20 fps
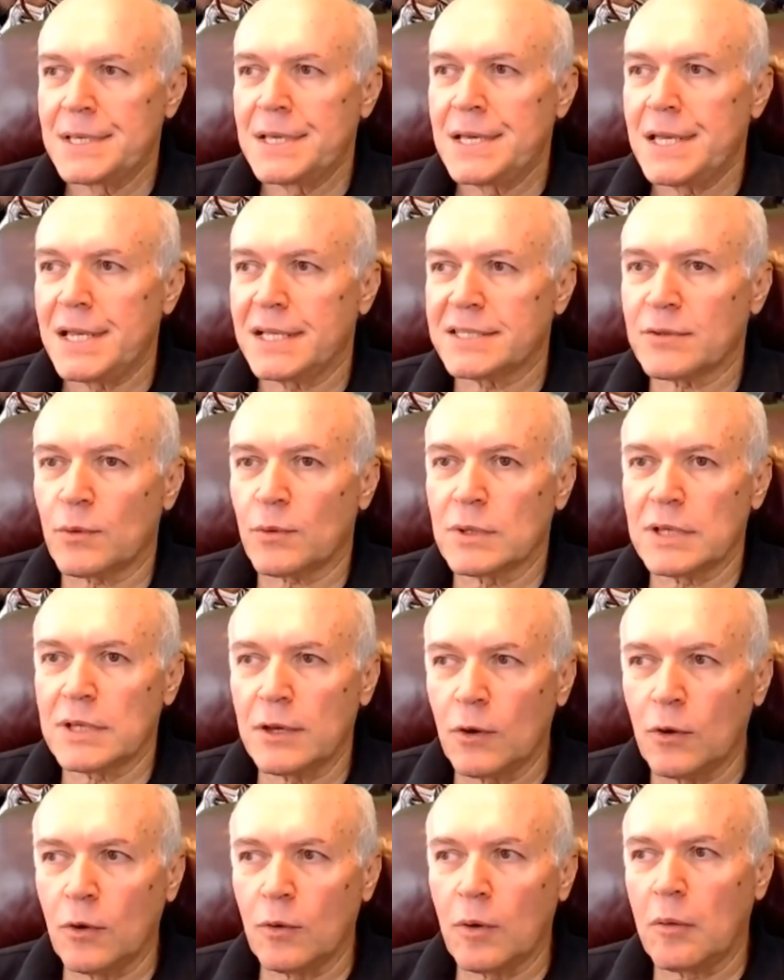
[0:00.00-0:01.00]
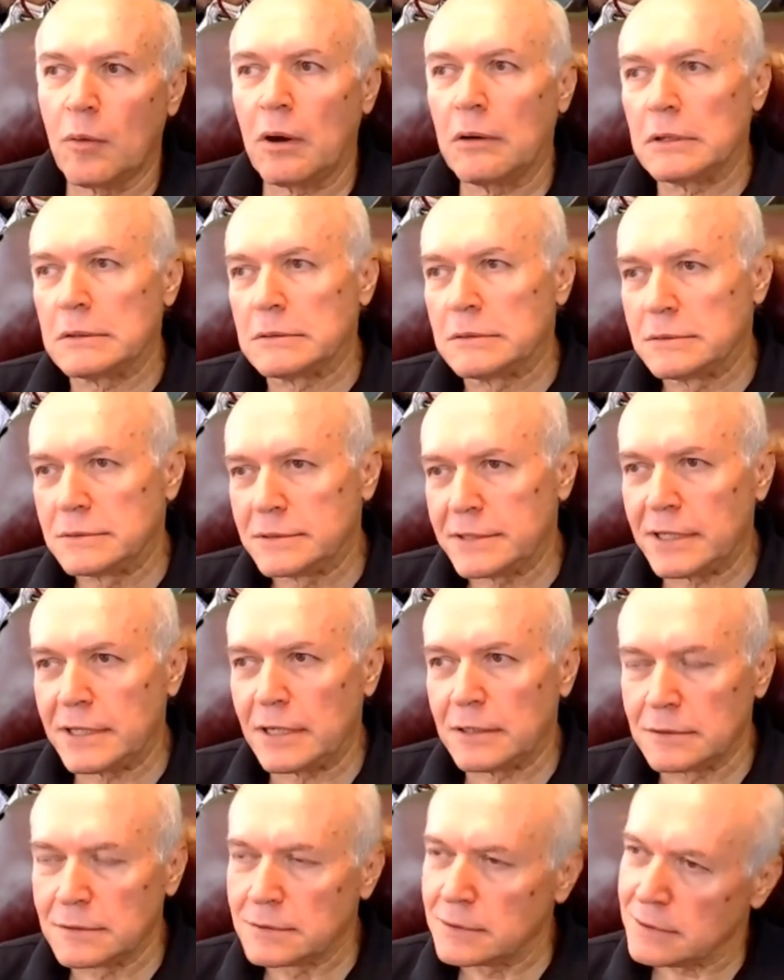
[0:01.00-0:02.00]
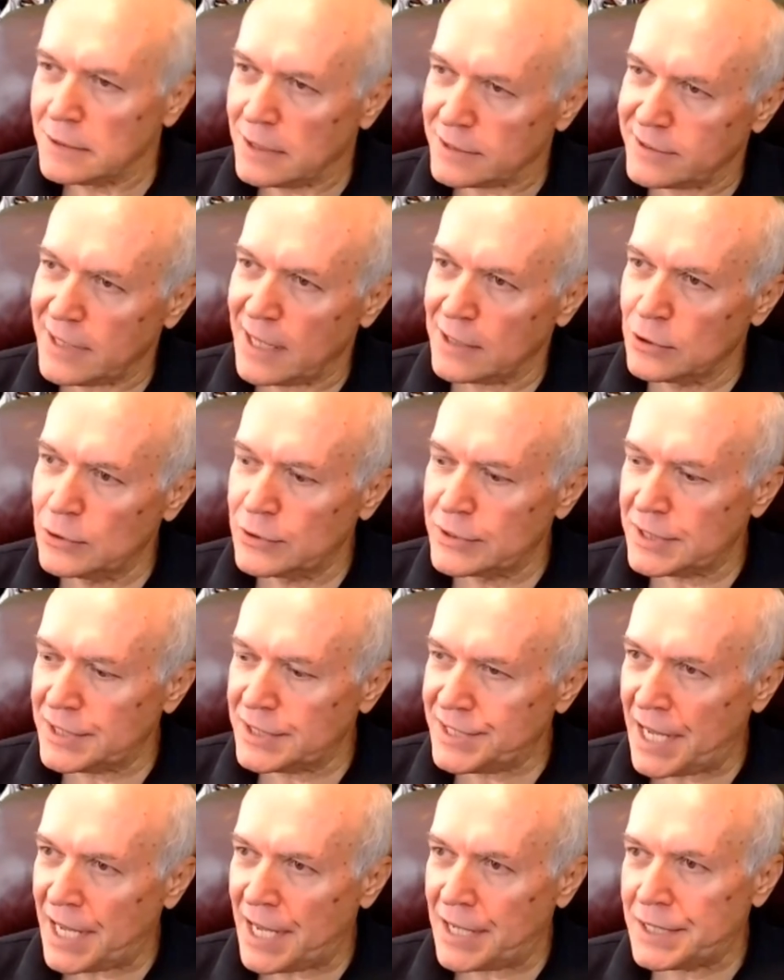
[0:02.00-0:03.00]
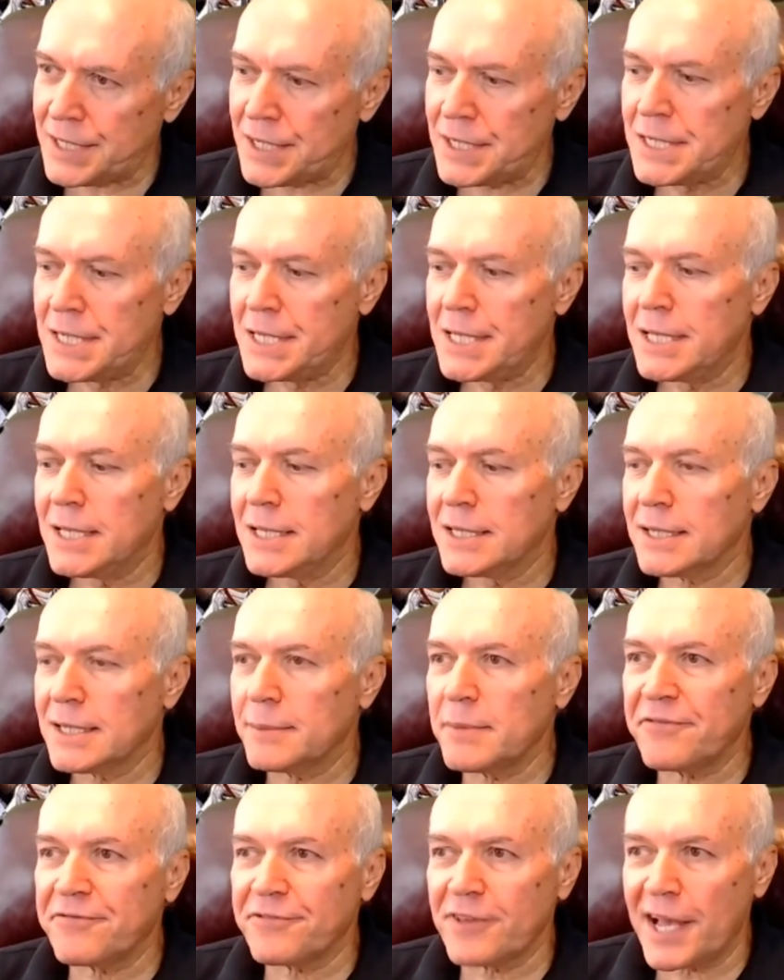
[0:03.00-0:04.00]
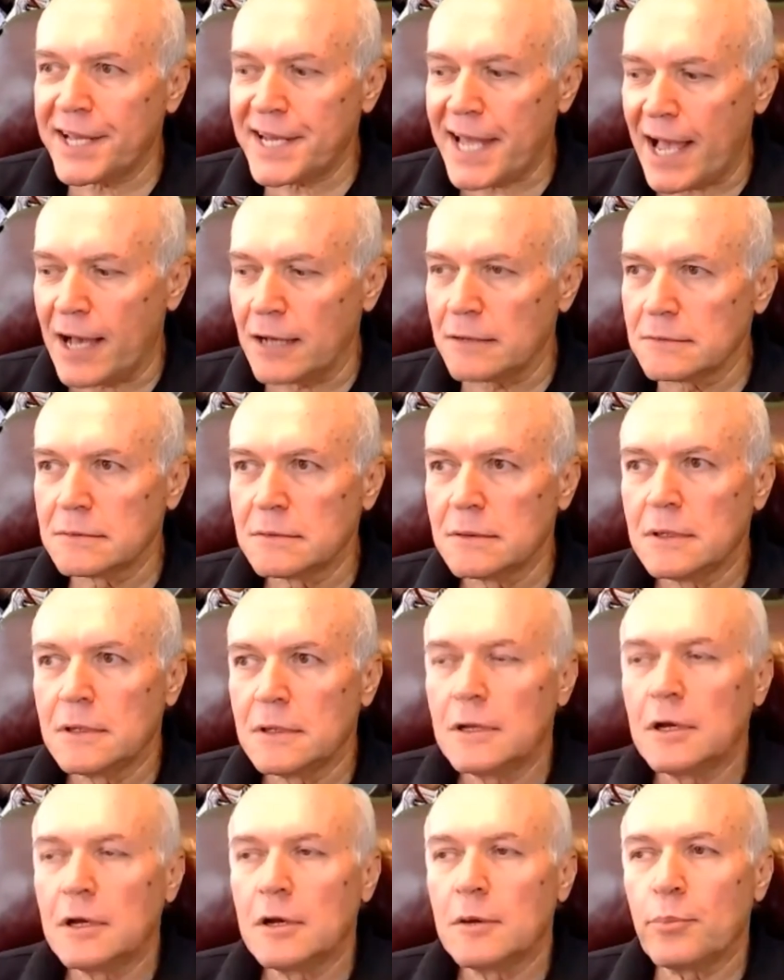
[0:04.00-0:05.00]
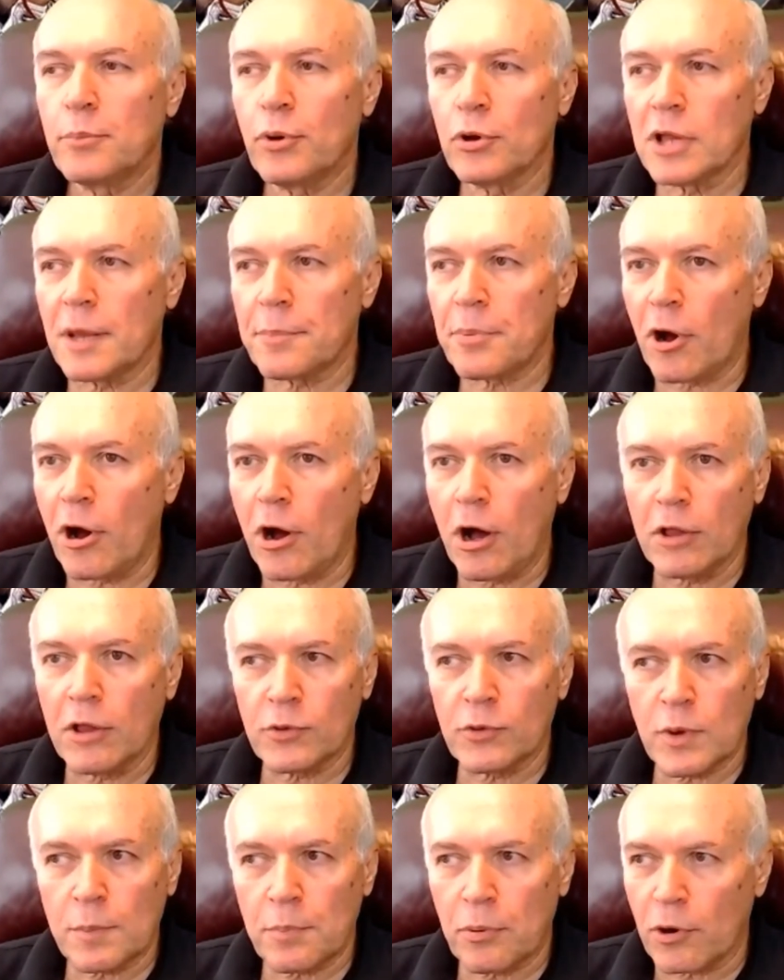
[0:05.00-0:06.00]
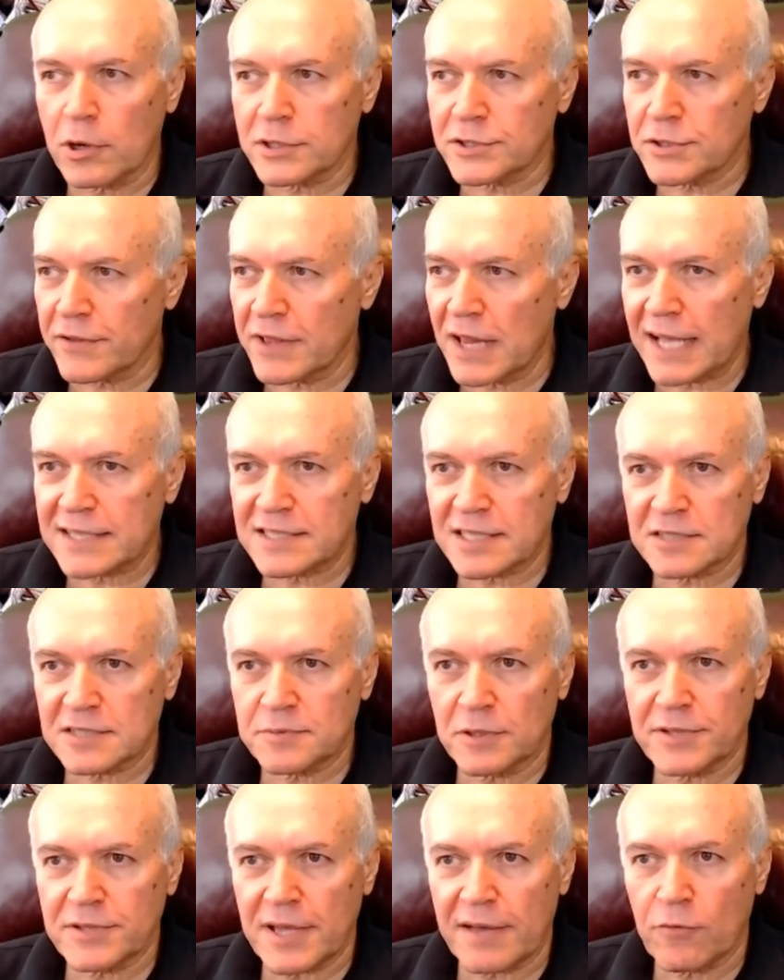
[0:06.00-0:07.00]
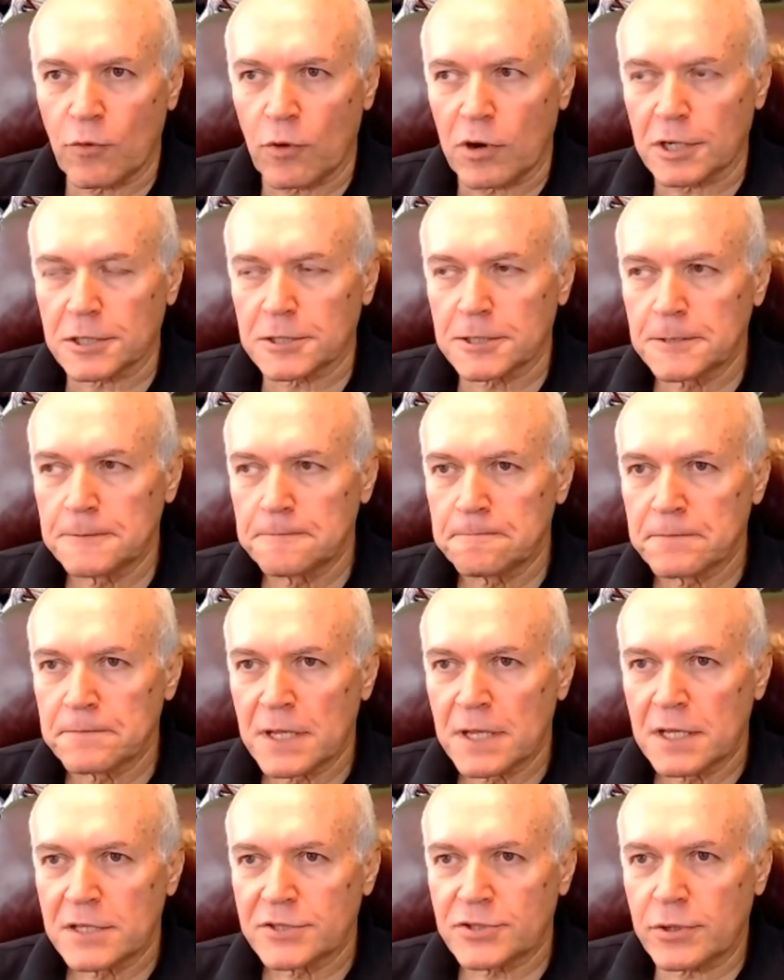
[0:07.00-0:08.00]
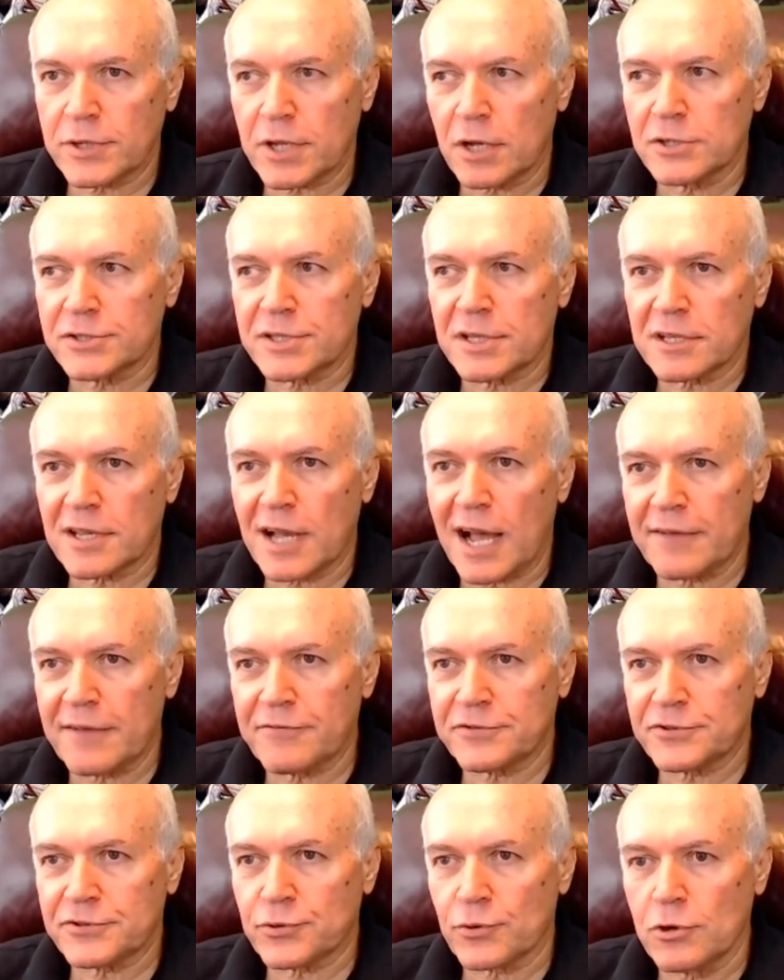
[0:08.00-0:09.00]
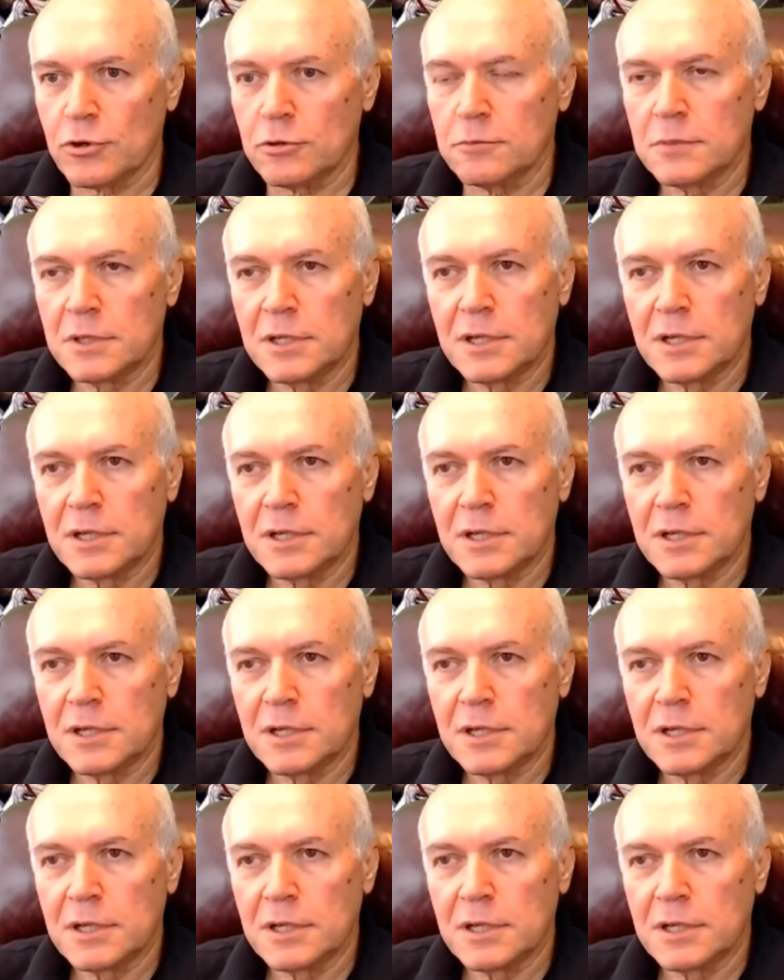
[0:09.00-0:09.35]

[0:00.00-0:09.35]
He said, well, whoa, let's not lose the sale here. Let me fly down, pull up all the reports of the last 6 months that haven't worked. So he goes in the conference room.